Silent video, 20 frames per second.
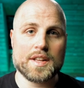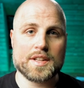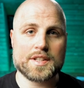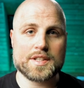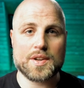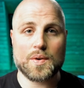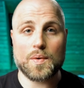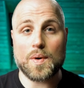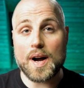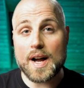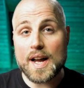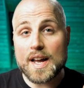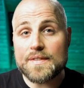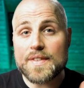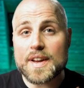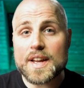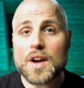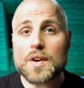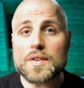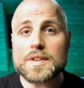So if
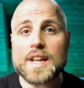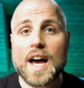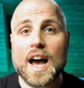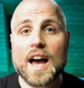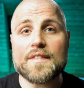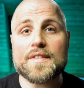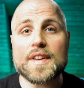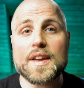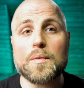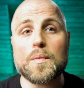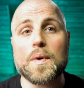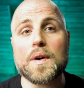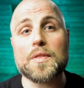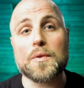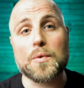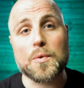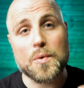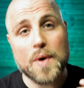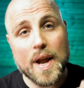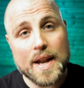I go diving with
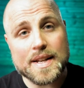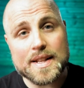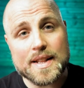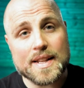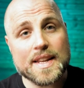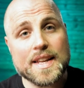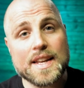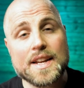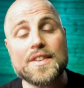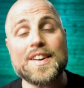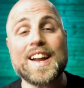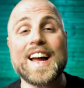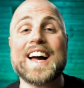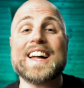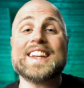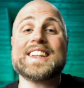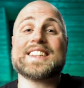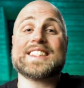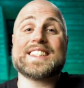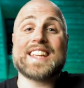rental gear
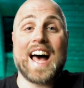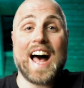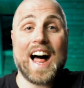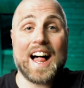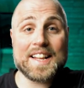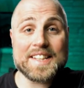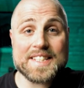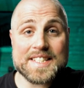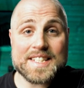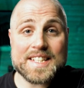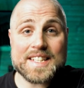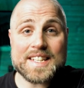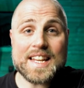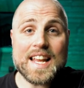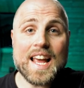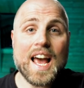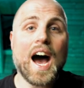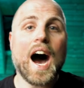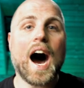and it's Halcyon,